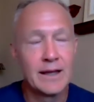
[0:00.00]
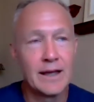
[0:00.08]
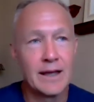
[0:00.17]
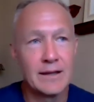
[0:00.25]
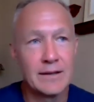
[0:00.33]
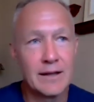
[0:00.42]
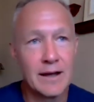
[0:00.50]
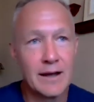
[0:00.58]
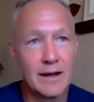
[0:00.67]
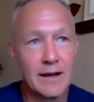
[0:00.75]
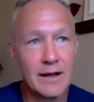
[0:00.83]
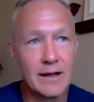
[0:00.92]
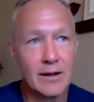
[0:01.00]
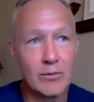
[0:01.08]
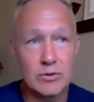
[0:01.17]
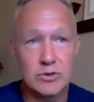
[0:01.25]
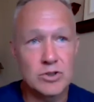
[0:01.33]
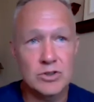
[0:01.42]
and it
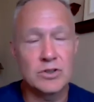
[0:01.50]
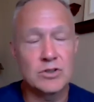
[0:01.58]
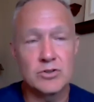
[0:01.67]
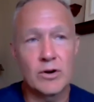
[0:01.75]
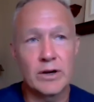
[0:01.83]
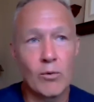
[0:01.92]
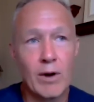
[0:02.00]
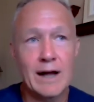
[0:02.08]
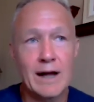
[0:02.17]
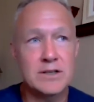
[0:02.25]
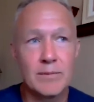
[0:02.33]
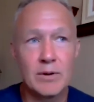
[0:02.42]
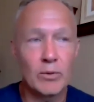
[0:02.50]
was just a joy to watch him,